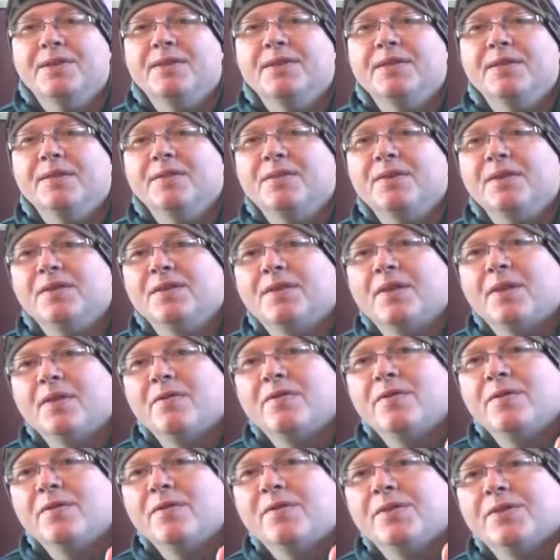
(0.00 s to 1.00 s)
systems and
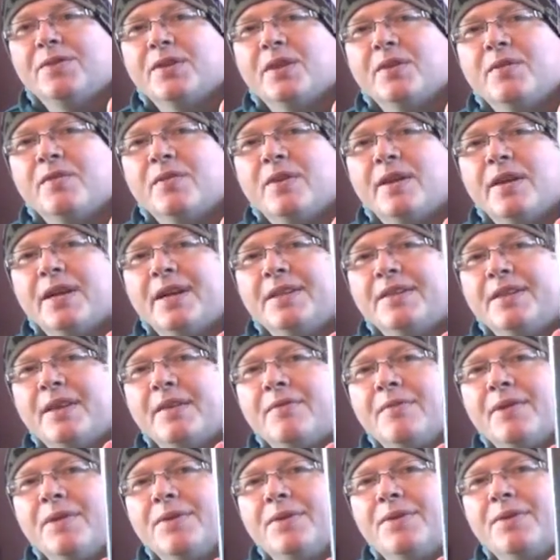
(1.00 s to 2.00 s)
so forth, so I had to
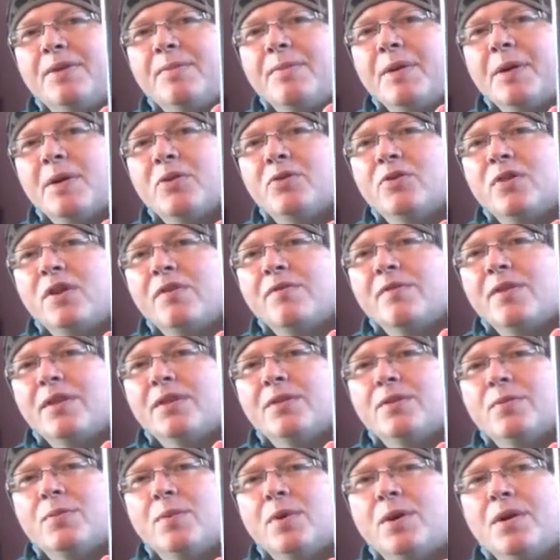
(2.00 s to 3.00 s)
have this on the Mega Drive
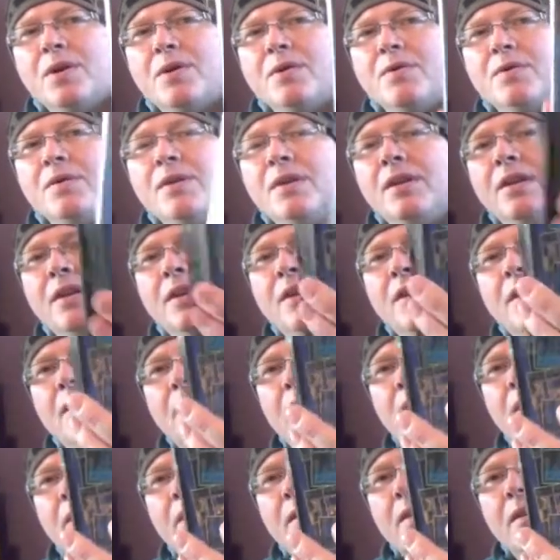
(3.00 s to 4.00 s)
as well.
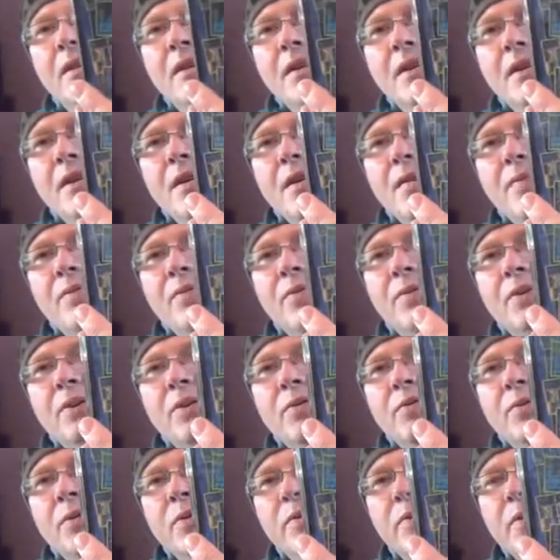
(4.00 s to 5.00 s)
Um,
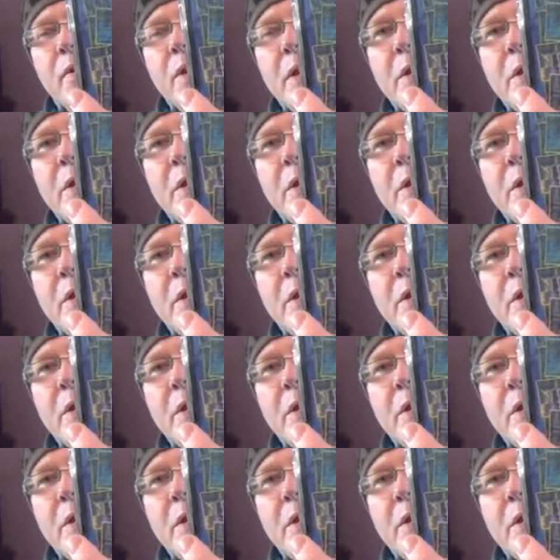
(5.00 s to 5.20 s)
it's one of the,